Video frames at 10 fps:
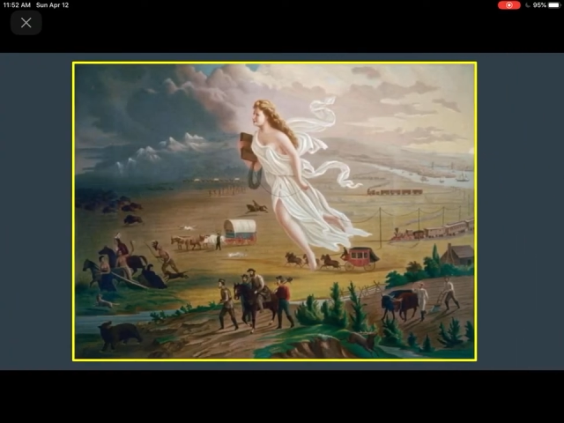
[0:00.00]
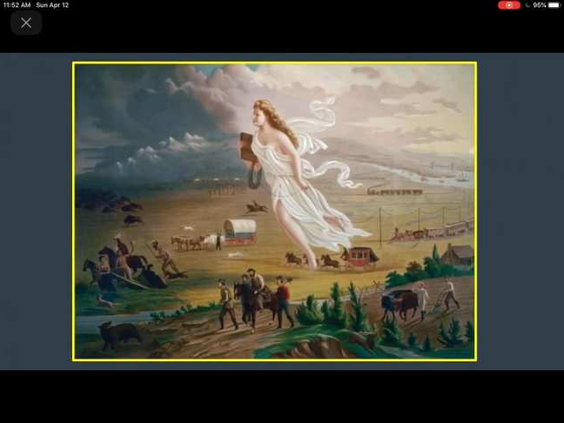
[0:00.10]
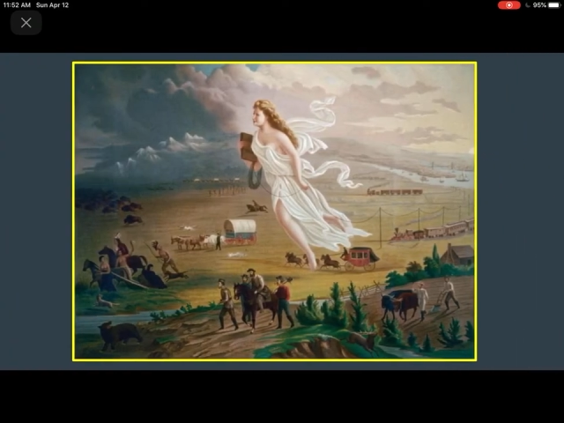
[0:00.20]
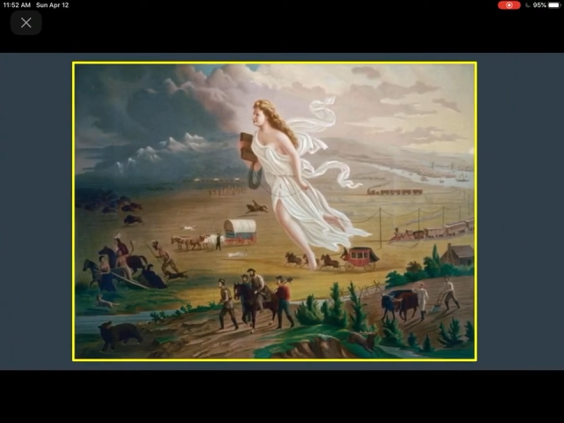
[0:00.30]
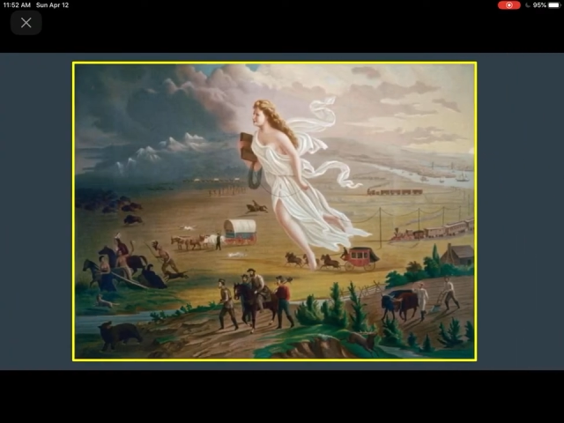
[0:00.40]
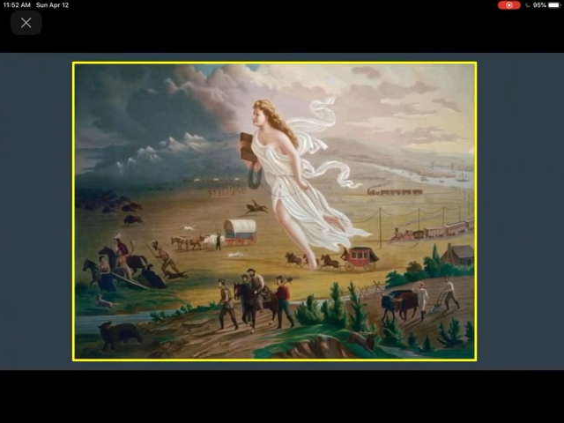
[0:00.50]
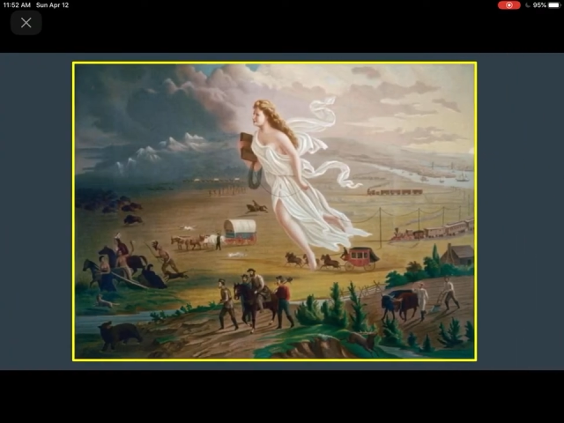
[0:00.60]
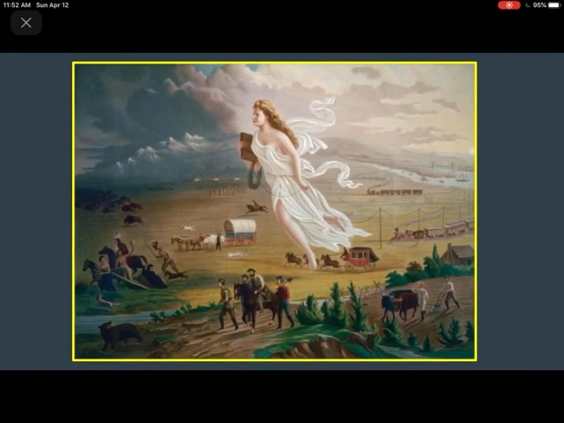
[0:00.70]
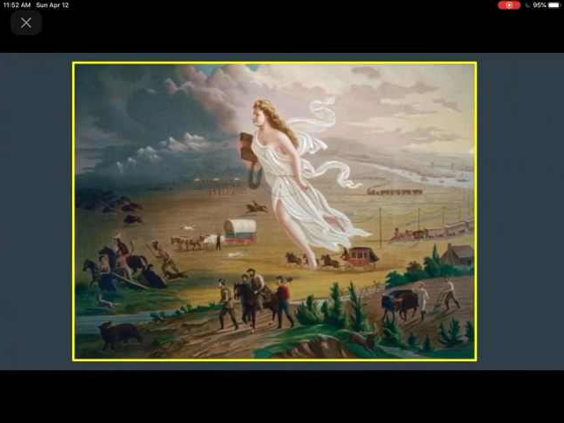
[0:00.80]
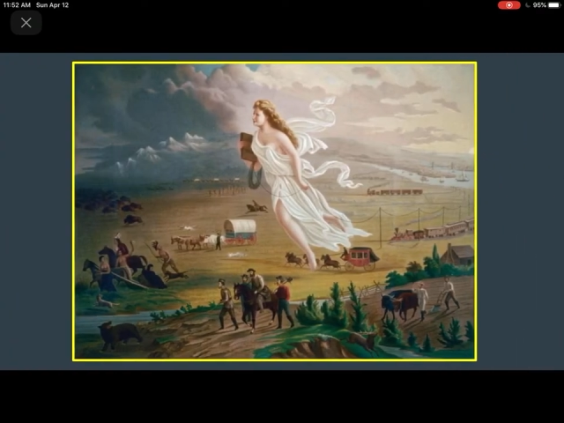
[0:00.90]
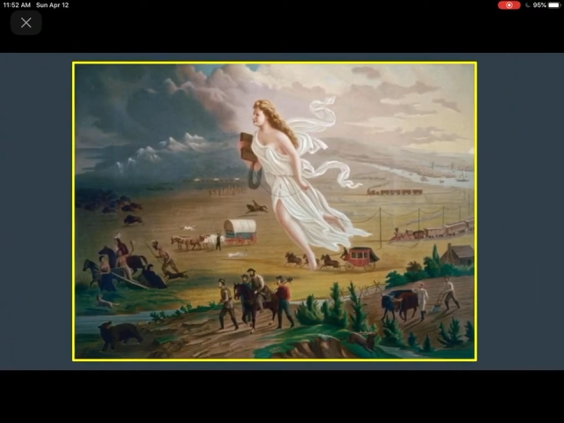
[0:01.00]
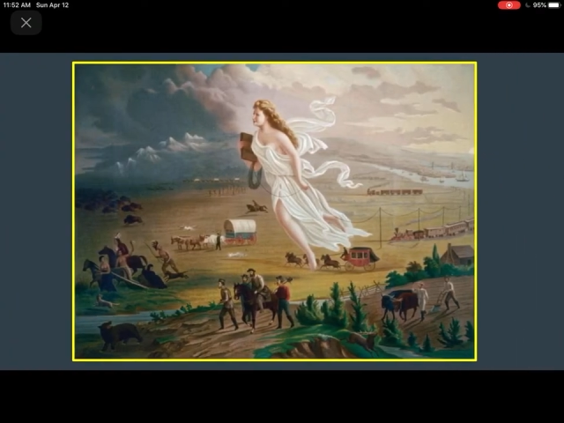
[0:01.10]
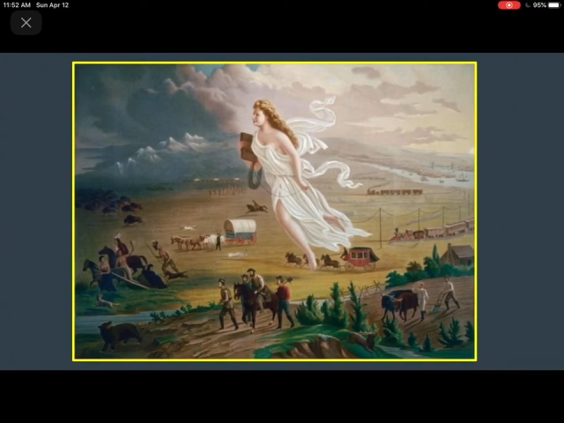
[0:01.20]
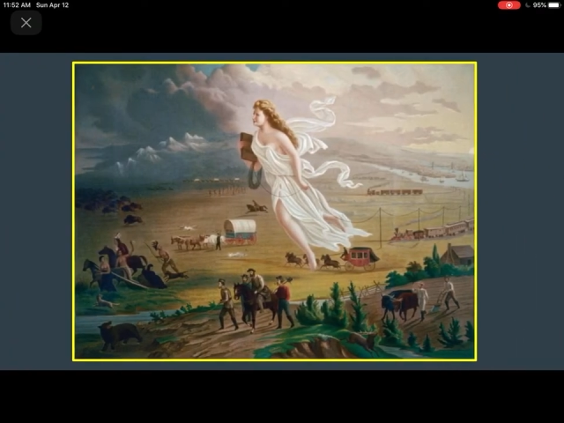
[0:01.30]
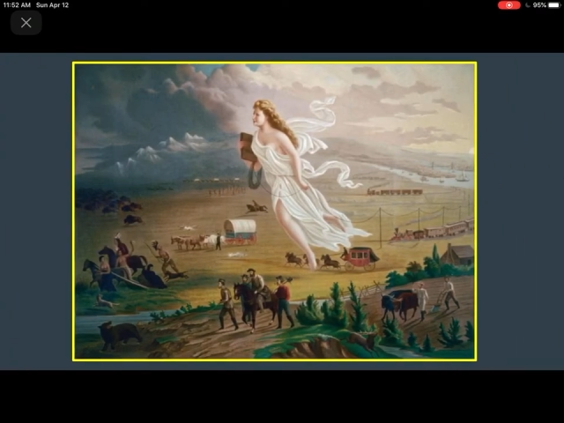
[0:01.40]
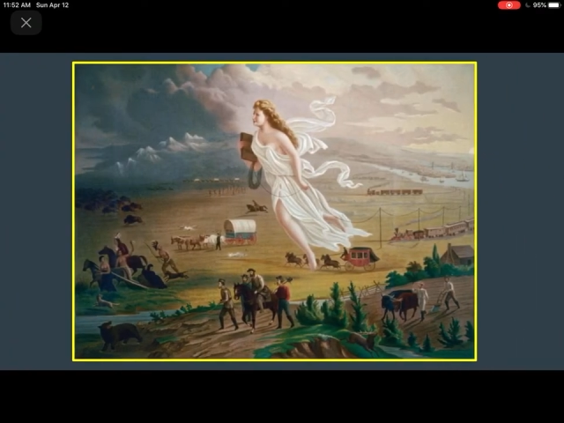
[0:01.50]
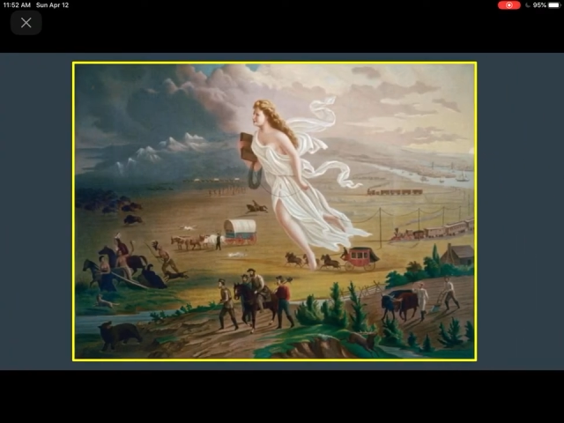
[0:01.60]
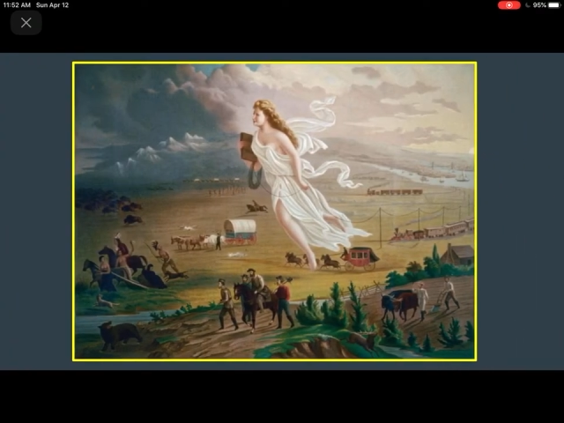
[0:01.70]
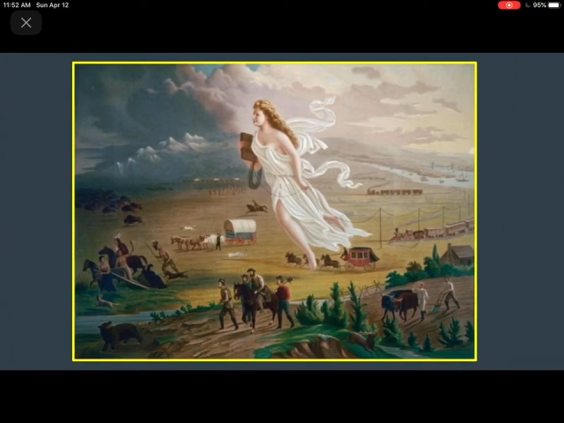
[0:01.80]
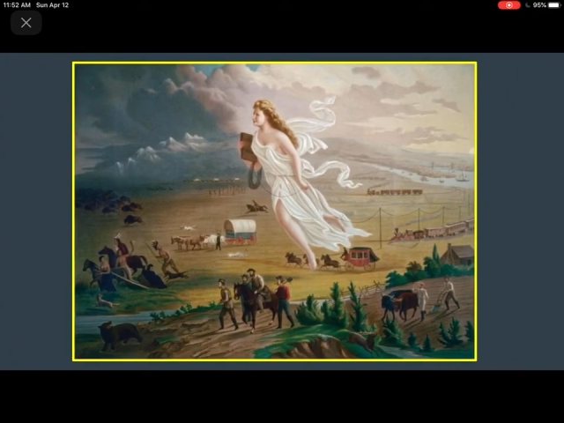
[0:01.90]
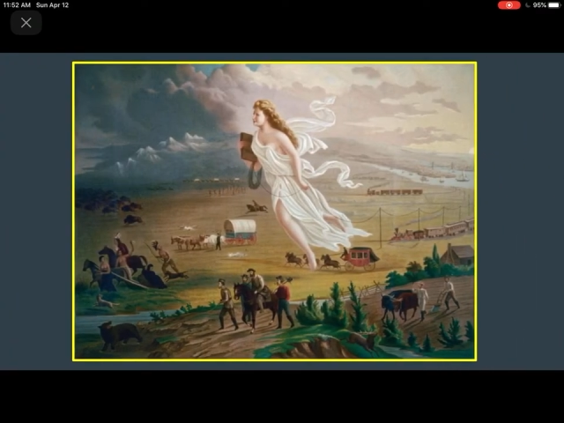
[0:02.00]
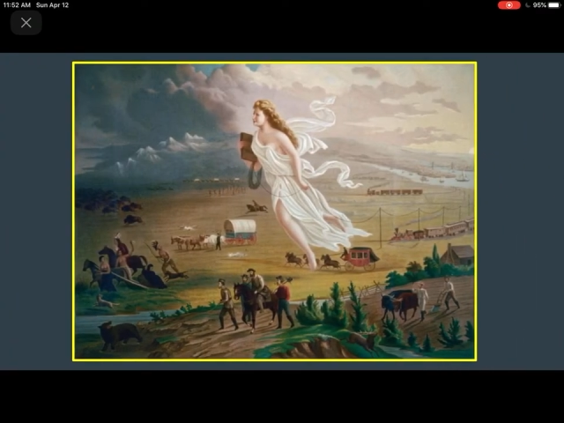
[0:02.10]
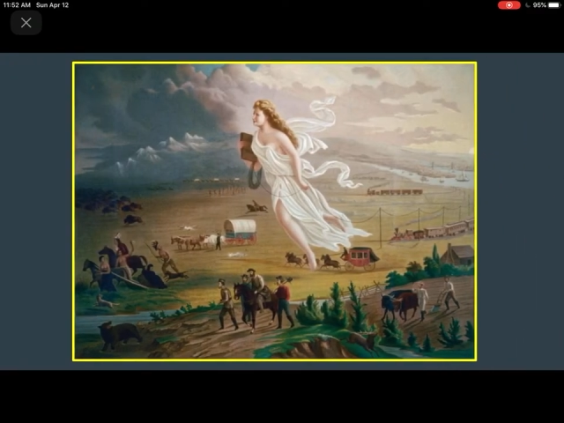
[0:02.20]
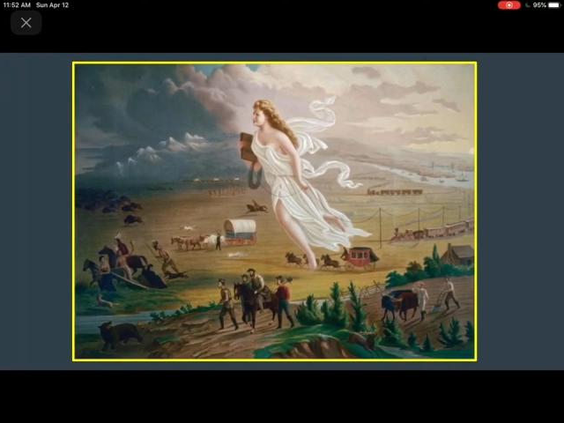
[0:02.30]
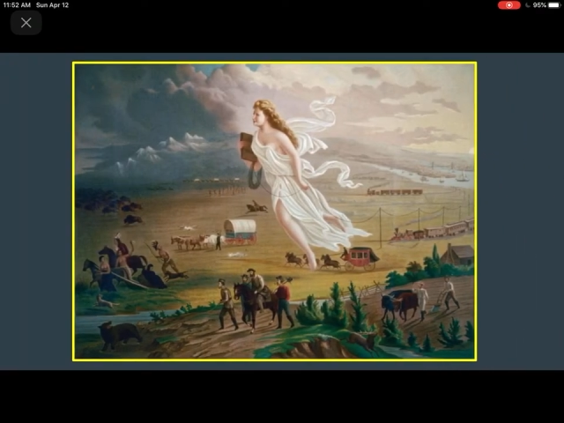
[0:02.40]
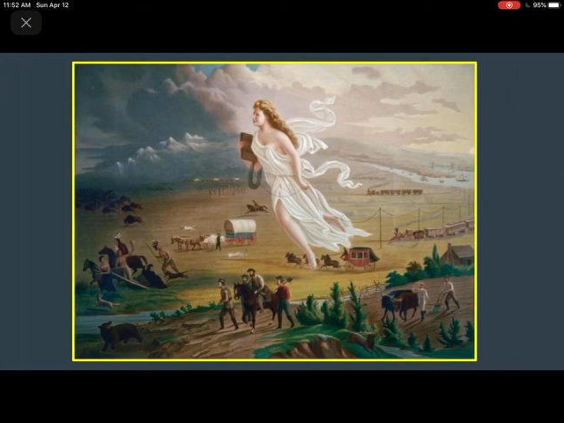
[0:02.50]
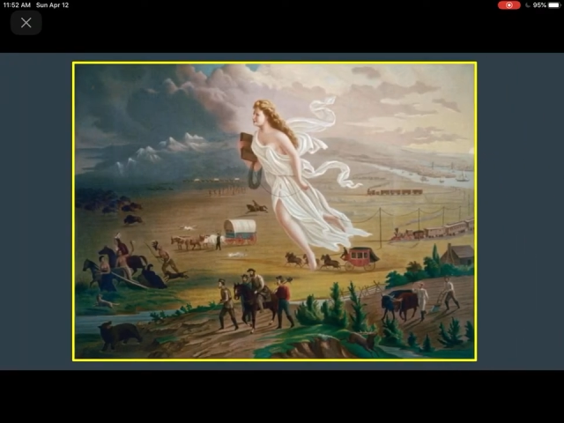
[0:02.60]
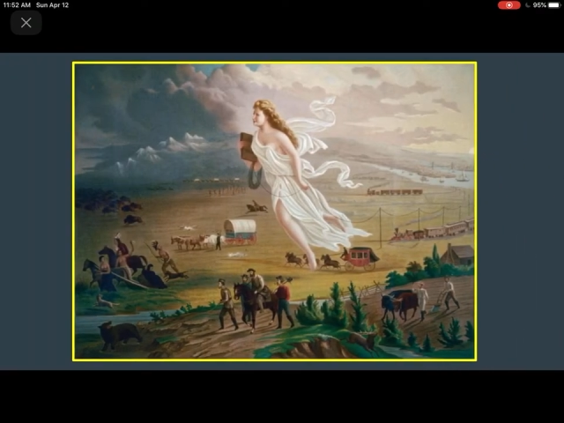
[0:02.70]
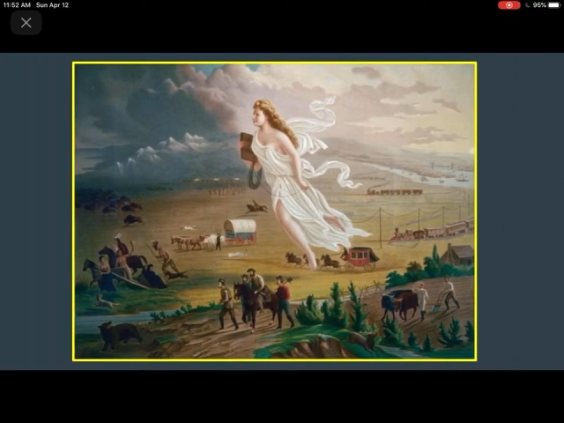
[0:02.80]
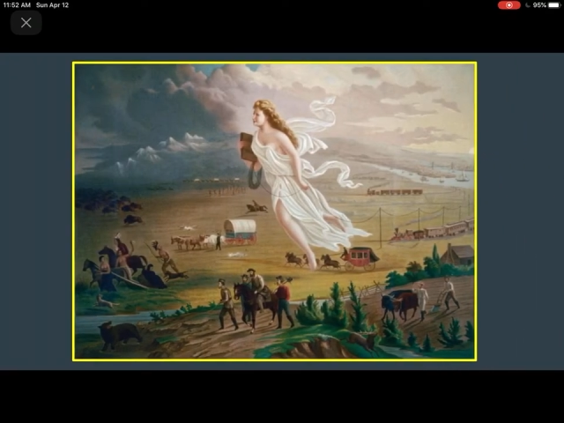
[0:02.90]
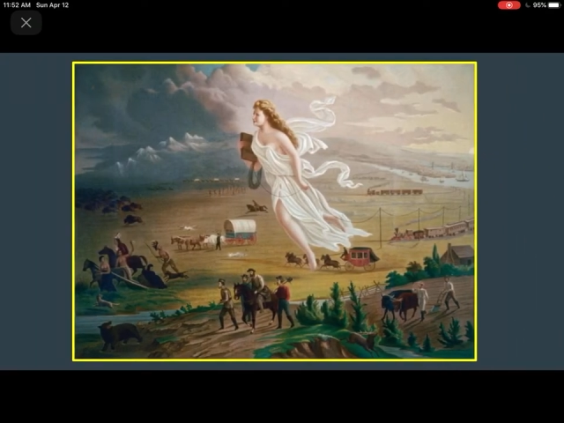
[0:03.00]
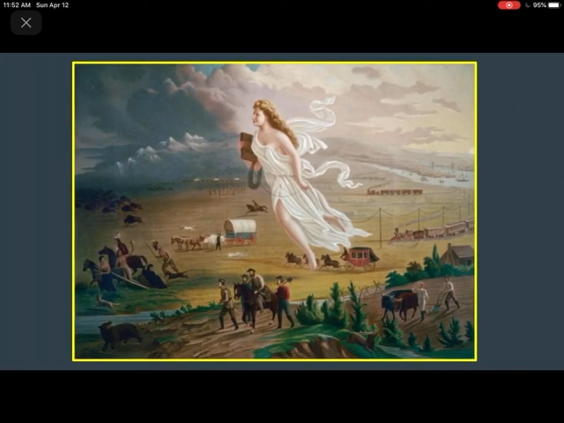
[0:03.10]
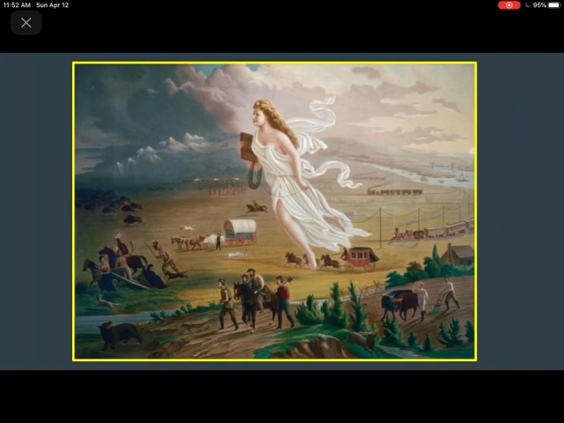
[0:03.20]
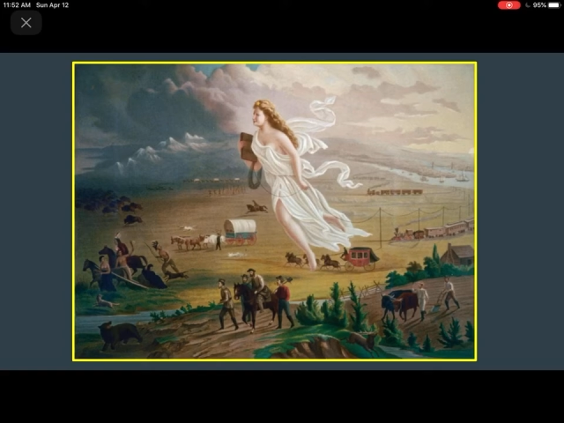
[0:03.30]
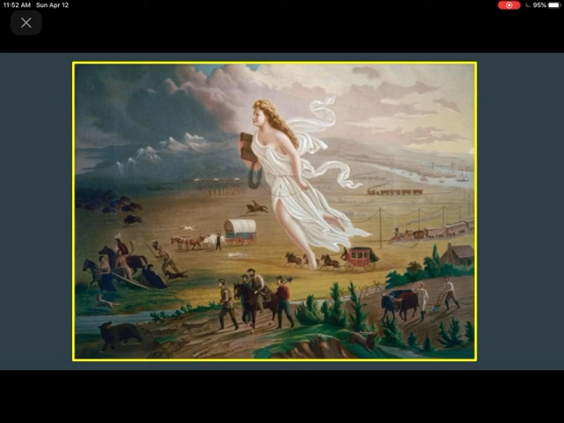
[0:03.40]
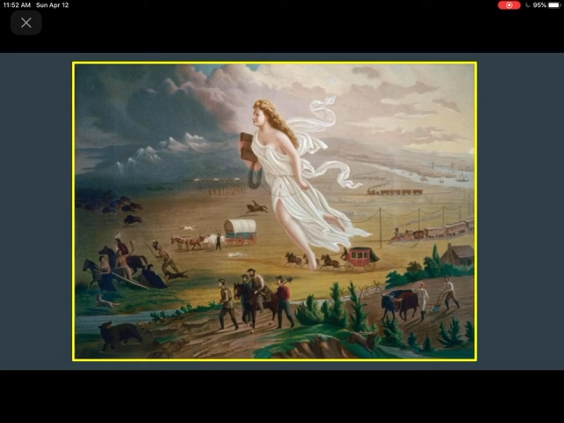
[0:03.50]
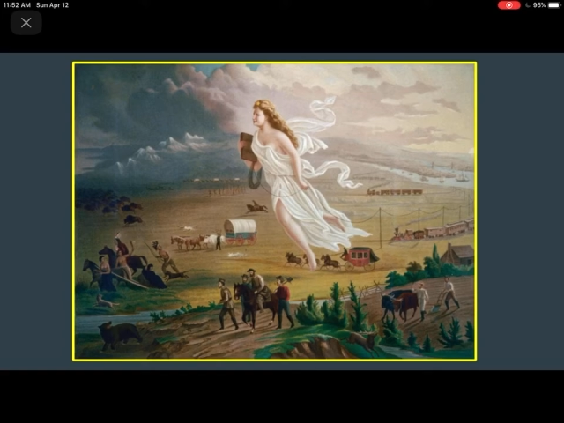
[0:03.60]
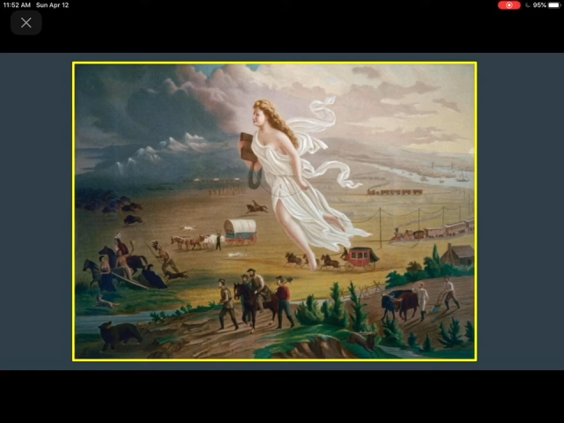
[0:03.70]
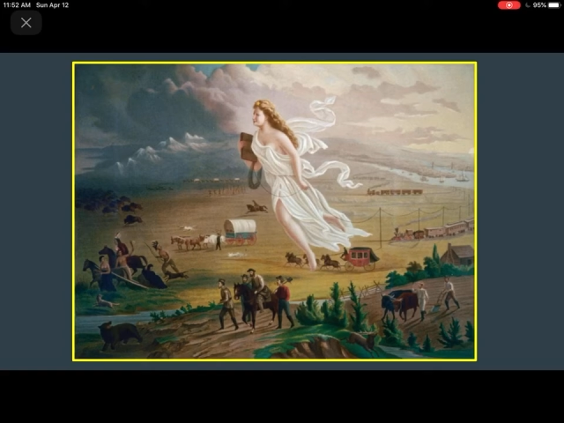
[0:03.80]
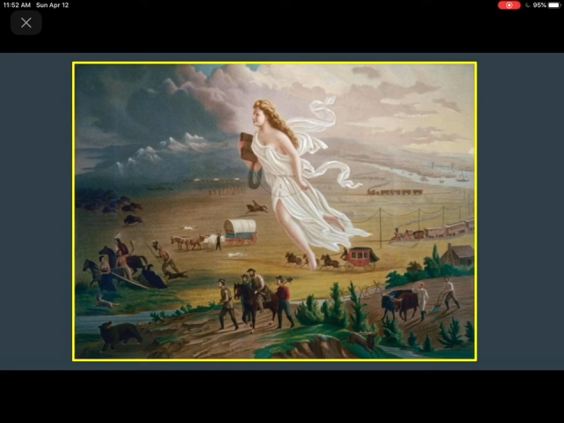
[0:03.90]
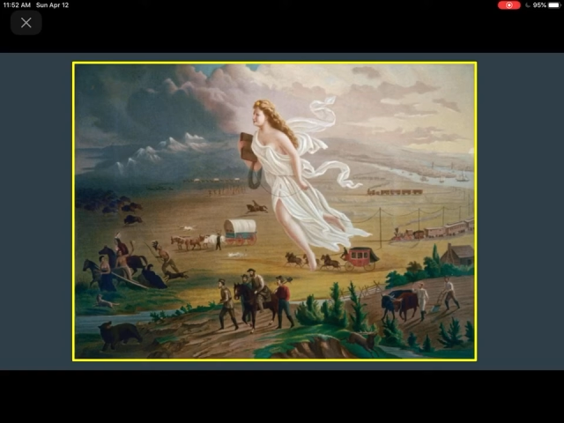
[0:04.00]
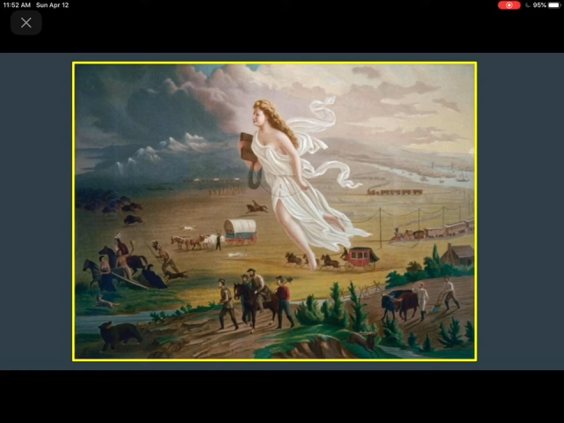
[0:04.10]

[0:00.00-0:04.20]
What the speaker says: No face is visible, so there are no lips to read.